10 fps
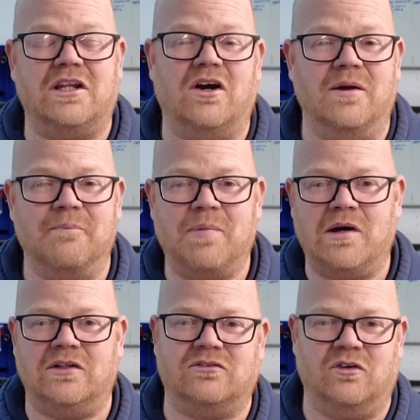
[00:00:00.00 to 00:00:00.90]
night,
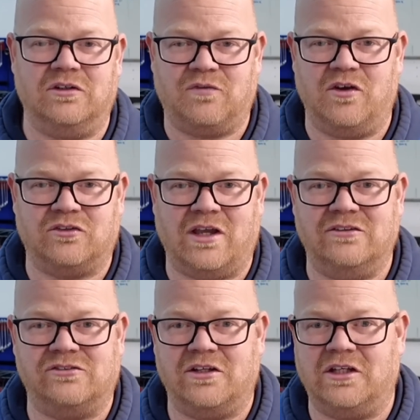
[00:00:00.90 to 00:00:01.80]
Barney's got his first
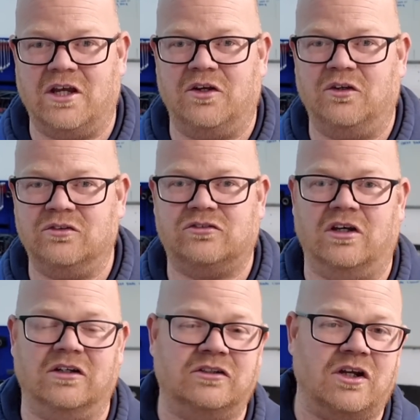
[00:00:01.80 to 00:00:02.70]
case study going on,
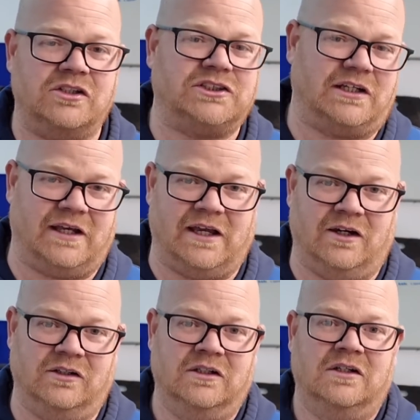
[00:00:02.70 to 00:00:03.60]
so go and check that
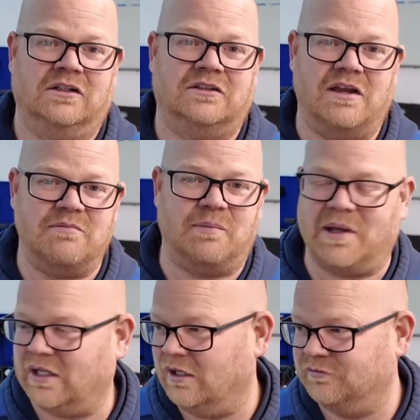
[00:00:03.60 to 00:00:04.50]
out. Give him a
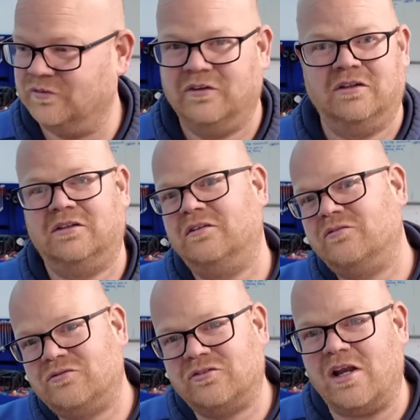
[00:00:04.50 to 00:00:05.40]
bit of love.
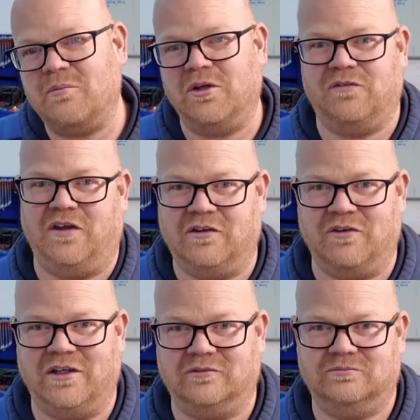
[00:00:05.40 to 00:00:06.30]
Tell him what you think of
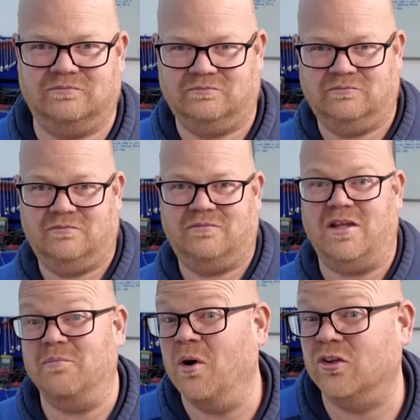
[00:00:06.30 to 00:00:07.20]
it.
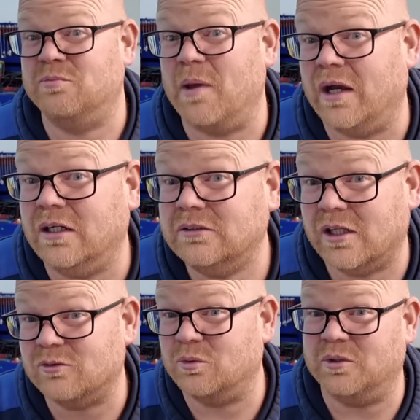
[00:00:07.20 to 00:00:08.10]
That mine's better.
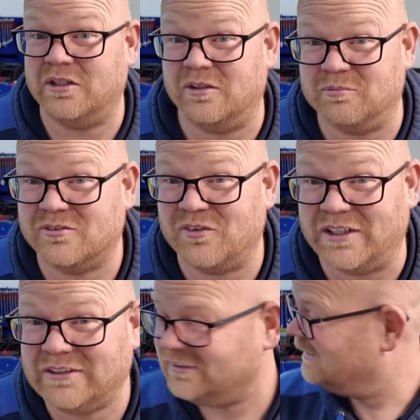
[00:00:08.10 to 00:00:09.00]
That's what we need him to
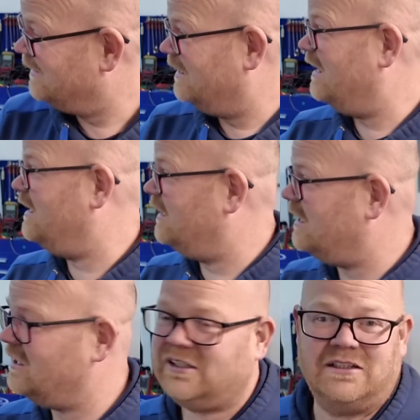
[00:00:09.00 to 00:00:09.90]
think.
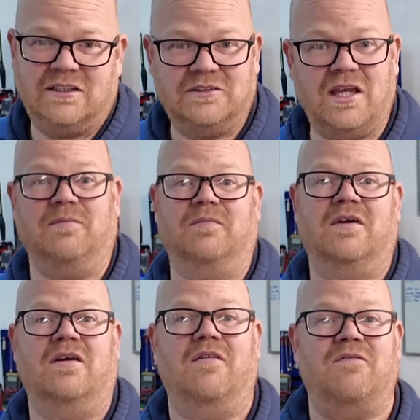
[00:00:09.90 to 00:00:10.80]
And, yeah,
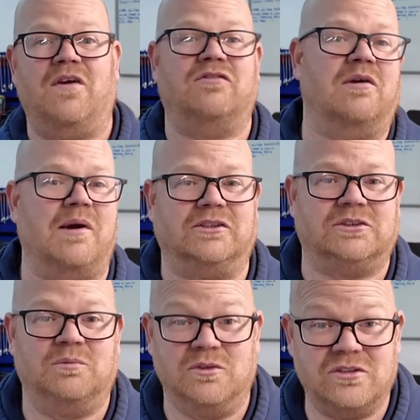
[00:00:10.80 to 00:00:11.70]
thanks so
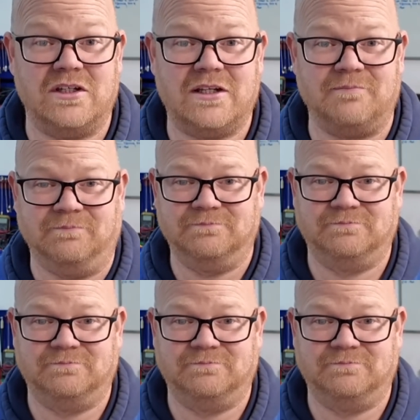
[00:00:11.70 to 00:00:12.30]
much. We'll see you then.